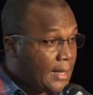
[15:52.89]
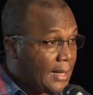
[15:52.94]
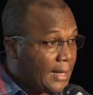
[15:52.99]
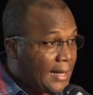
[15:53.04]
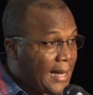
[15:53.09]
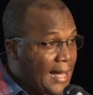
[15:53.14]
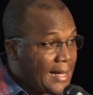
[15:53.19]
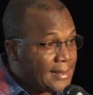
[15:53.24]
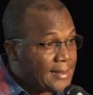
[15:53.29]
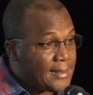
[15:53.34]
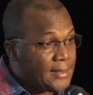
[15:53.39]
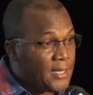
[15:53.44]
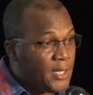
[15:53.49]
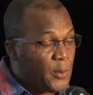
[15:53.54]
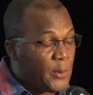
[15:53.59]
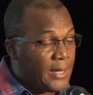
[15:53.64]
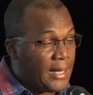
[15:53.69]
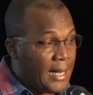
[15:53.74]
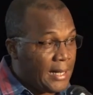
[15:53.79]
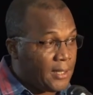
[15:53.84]
Last year
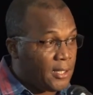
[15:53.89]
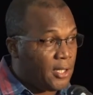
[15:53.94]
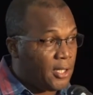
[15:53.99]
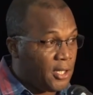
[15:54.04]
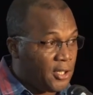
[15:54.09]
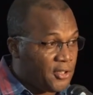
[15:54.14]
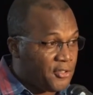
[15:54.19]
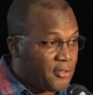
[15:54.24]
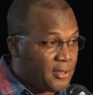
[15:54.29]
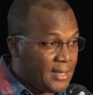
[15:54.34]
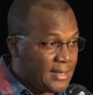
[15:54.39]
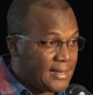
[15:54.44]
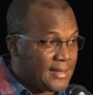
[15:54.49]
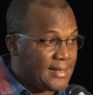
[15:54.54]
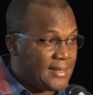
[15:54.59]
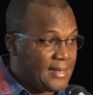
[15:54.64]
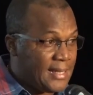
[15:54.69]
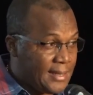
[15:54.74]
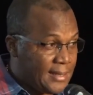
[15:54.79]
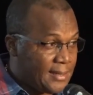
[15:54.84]
we had
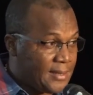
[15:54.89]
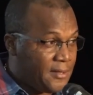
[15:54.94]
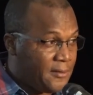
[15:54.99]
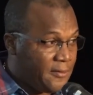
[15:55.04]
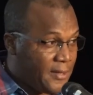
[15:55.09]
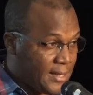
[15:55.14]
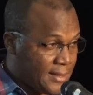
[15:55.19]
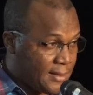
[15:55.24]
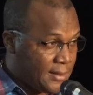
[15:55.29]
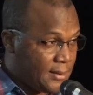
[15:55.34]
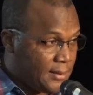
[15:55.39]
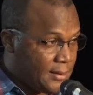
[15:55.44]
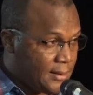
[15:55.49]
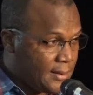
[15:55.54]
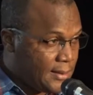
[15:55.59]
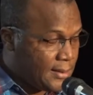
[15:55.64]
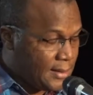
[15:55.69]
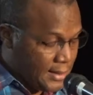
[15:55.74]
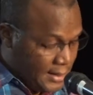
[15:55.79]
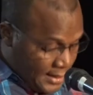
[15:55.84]
160
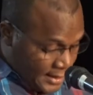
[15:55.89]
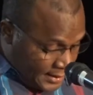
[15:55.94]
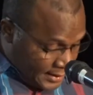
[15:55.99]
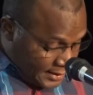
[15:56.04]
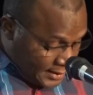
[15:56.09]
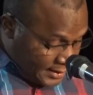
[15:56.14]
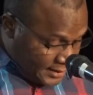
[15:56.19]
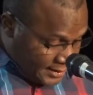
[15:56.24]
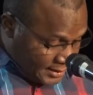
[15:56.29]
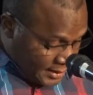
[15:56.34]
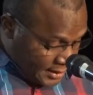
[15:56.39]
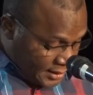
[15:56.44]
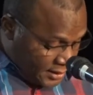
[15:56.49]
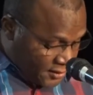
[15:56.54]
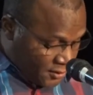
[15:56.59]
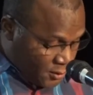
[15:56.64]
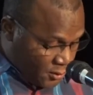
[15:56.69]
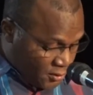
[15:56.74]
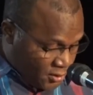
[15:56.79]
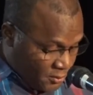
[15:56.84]
vessels. This year
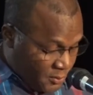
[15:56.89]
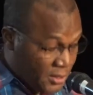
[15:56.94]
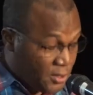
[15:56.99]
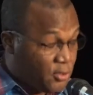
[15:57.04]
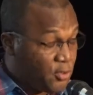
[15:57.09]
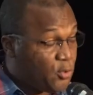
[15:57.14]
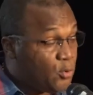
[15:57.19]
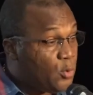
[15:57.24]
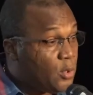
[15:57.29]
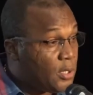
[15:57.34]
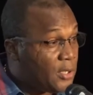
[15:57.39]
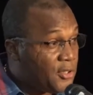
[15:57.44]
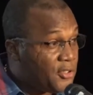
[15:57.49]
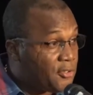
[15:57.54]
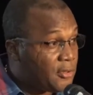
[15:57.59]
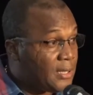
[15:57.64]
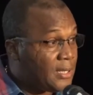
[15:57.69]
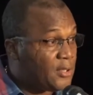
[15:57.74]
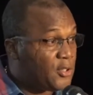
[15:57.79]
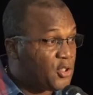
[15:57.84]
is going to be
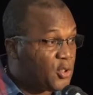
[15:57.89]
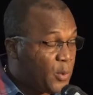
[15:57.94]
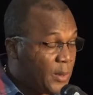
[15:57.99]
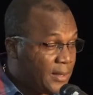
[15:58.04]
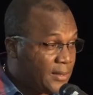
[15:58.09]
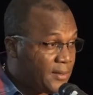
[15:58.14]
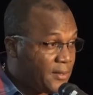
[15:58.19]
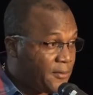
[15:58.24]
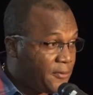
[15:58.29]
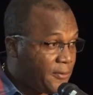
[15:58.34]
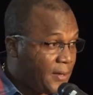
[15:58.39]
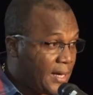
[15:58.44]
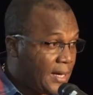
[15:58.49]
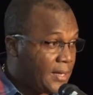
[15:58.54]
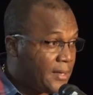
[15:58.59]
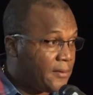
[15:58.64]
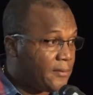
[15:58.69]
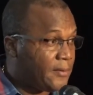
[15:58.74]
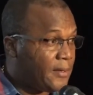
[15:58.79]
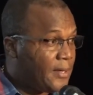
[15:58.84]

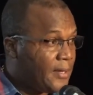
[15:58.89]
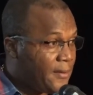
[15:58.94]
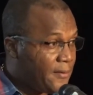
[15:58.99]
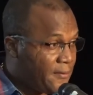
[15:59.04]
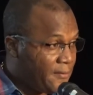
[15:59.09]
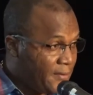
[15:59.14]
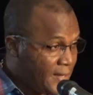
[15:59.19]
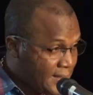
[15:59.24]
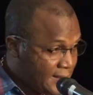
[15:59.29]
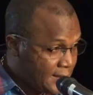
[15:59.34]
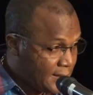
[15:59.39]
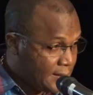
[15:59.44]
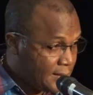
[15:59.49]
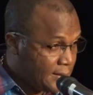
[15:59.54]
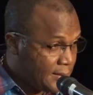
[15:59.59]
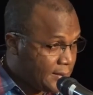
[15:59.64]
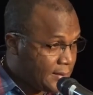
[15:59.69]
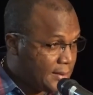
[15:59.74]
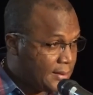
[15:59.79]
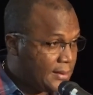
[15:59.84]
225
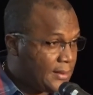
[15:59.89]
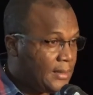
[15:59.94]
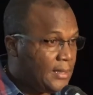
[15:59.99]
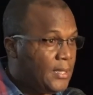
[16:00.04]
vessels.